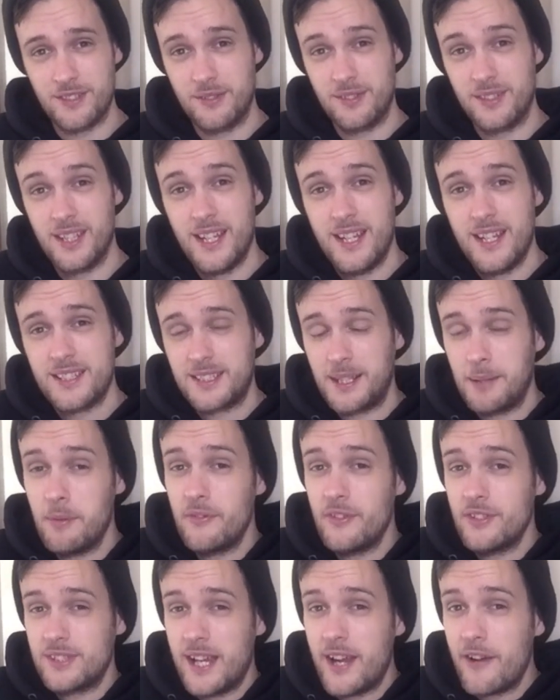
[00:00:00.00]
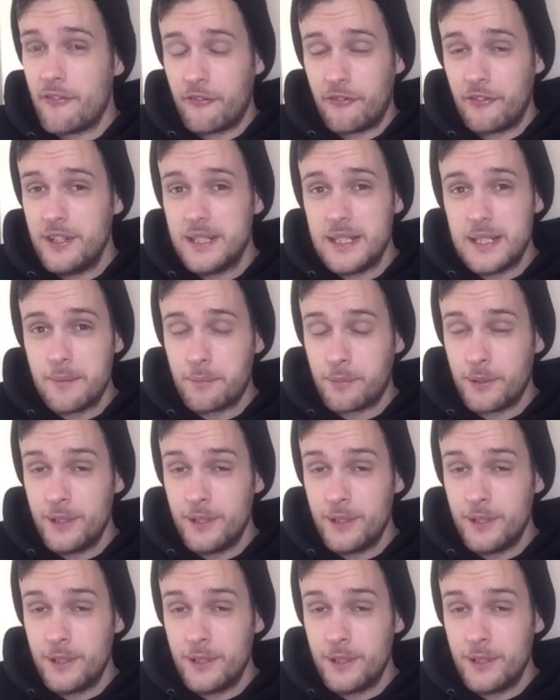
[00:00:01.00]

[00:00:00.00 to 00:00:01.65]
and some of us have 3D